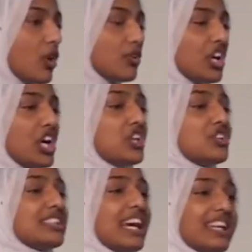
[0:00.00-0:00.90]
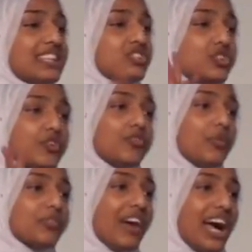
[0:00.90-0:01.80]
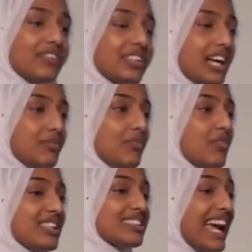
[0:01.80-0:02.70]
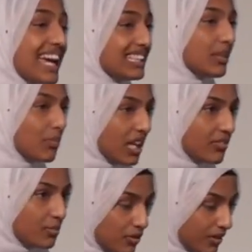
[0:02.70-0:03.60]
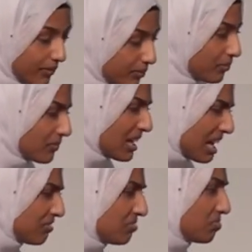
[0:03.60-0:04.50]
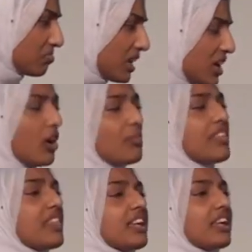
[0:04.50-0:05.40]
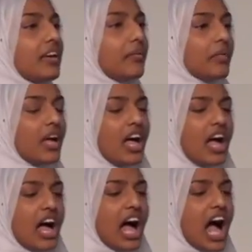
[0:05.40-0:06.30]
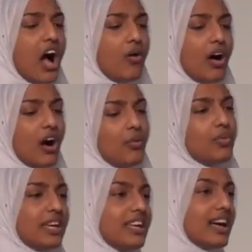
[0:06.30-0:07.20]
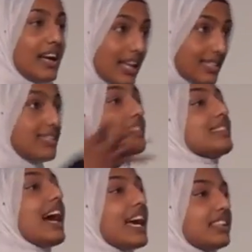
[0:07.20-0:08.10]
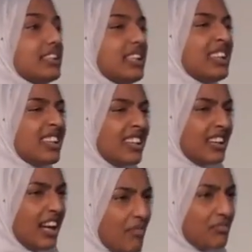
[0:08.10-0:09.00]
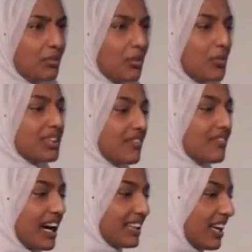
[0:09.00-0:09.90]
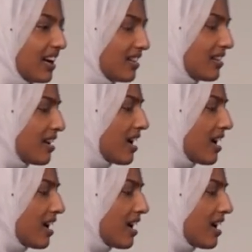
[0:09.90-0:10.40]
Road, you'd see at least two forms of advertisement for this 18-plus movie. And it got me thinking, how are we as a society comfortable with the fact that